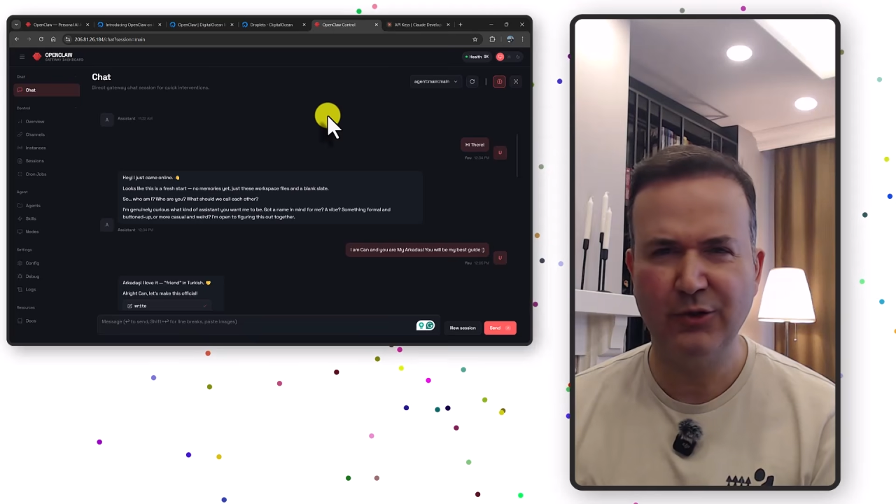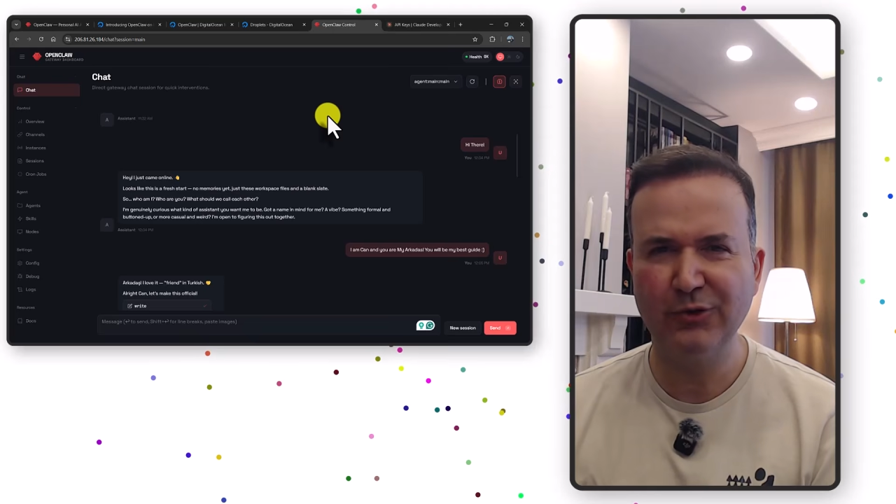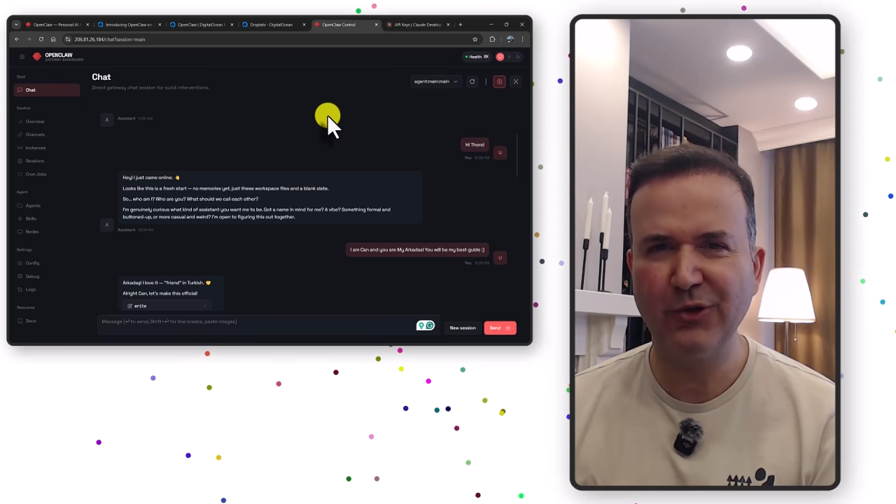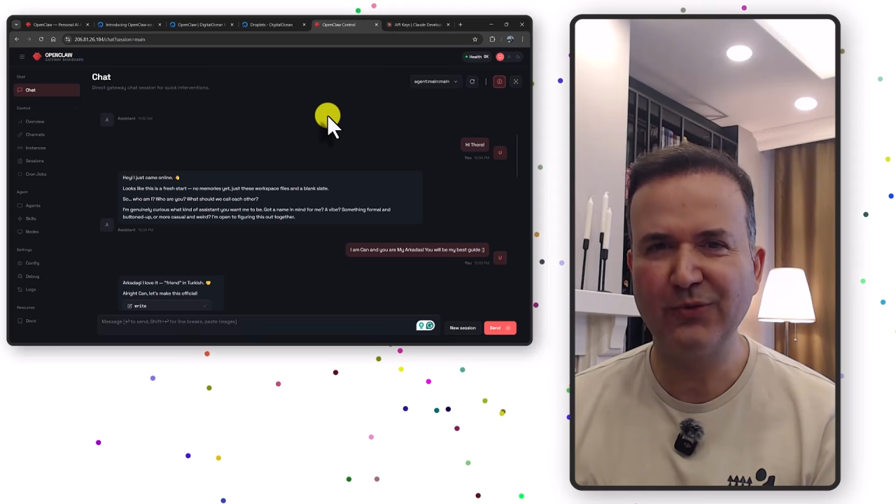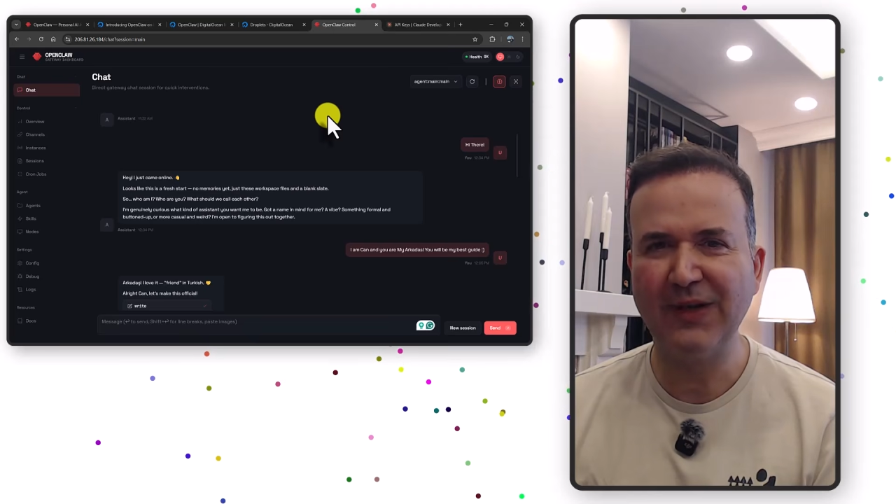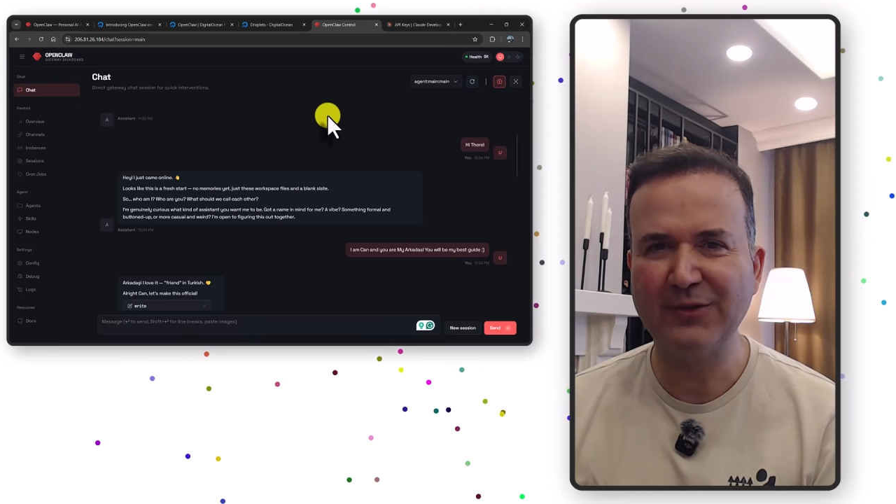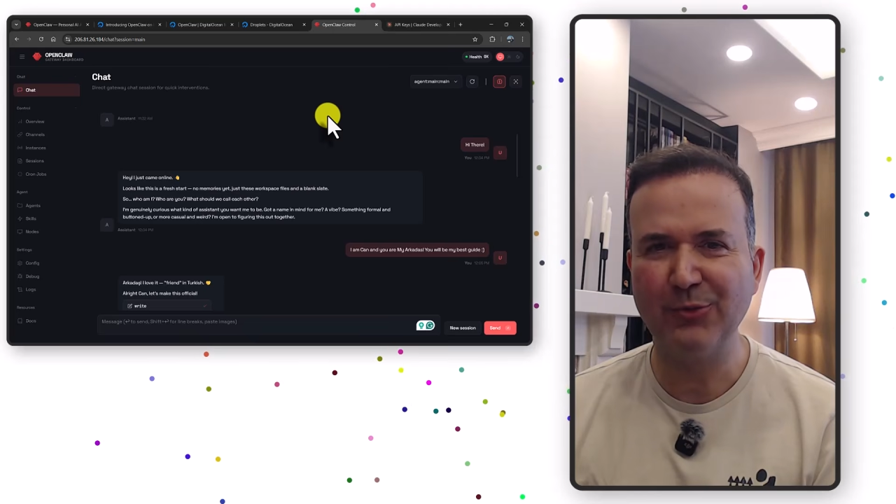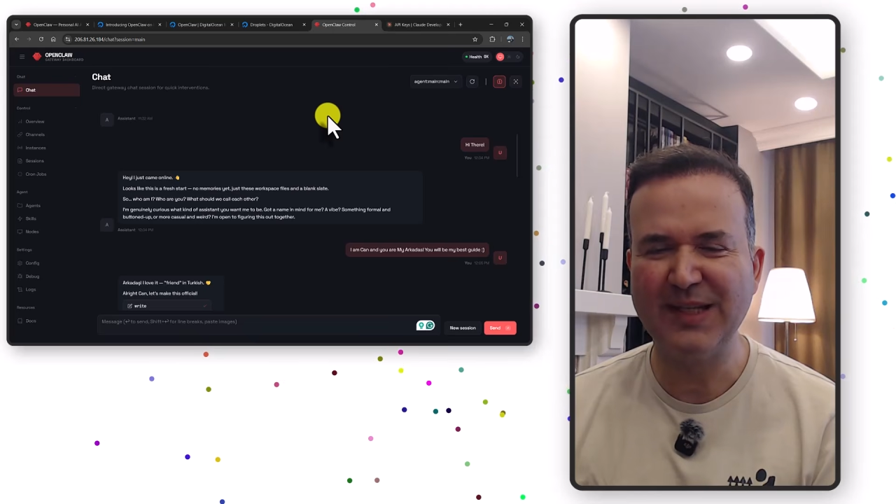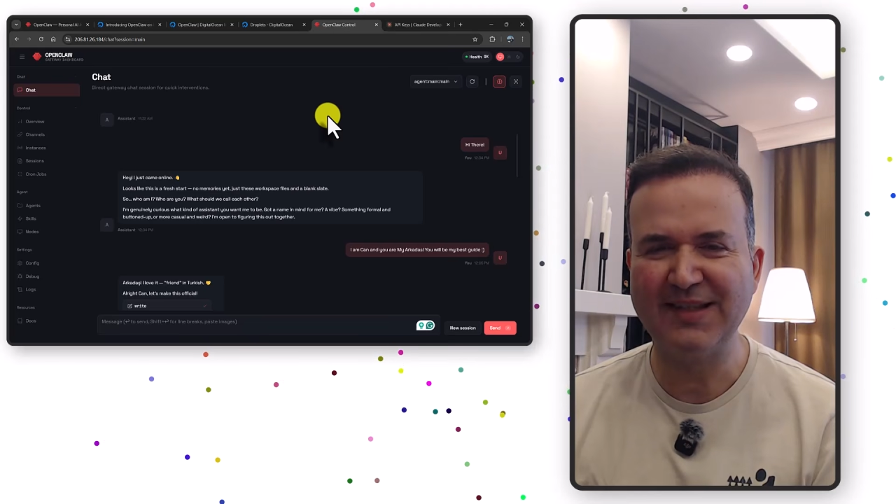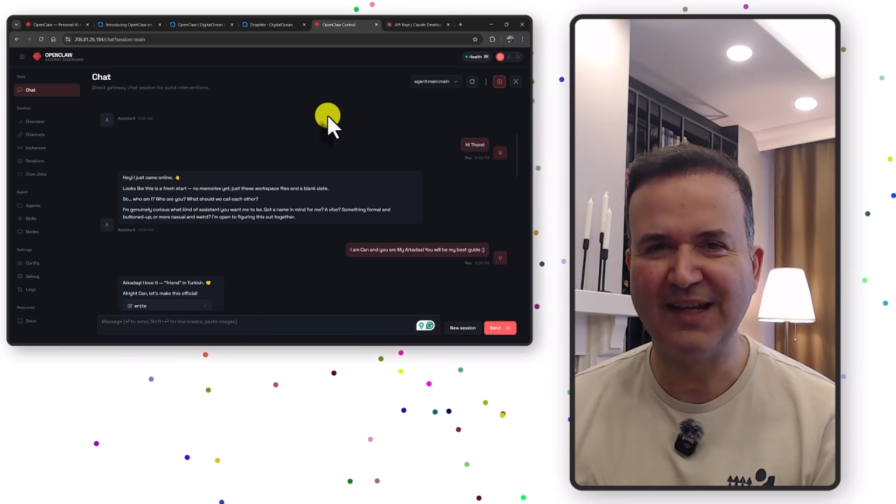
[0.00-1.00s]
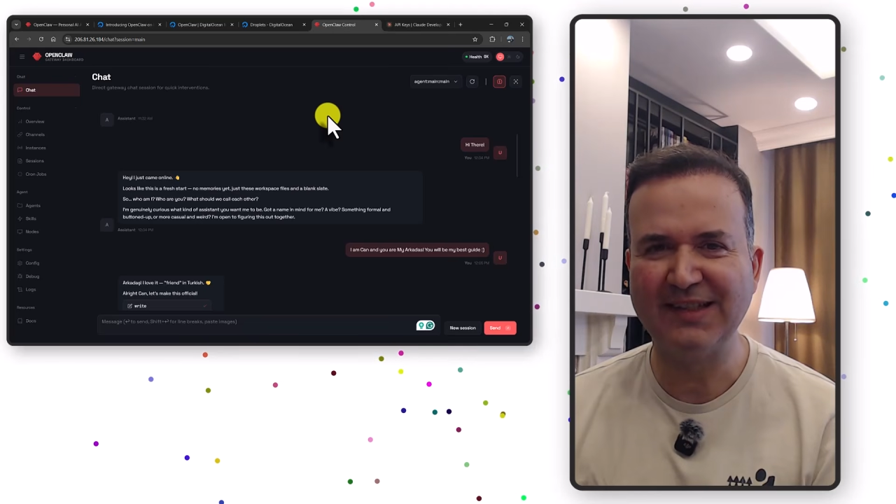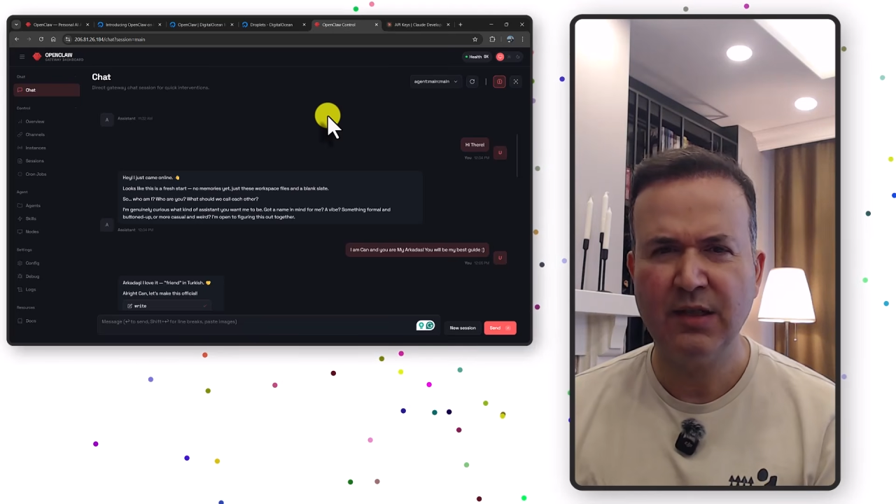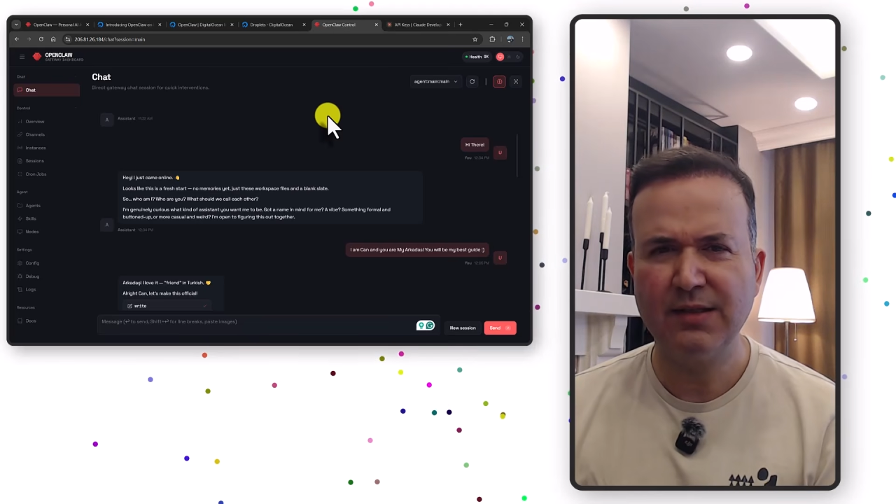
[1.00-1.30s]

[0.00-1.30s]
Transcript: You don't want to miss that.